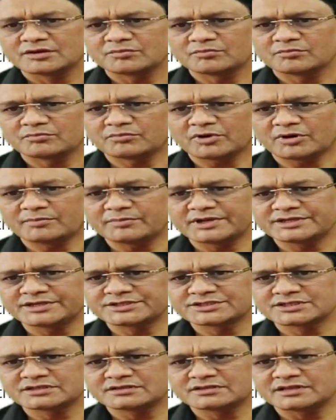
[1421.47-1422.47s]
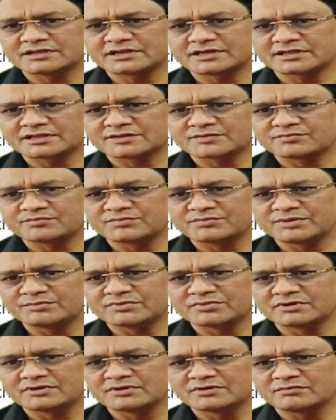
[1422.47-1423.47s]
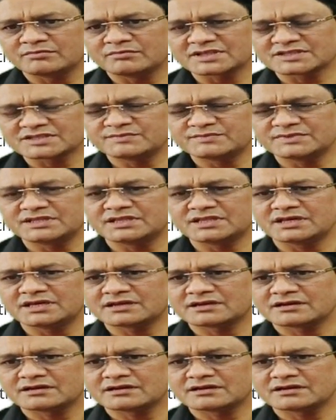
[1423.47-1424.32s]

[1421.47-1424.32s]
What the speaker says: population, that is people must be there,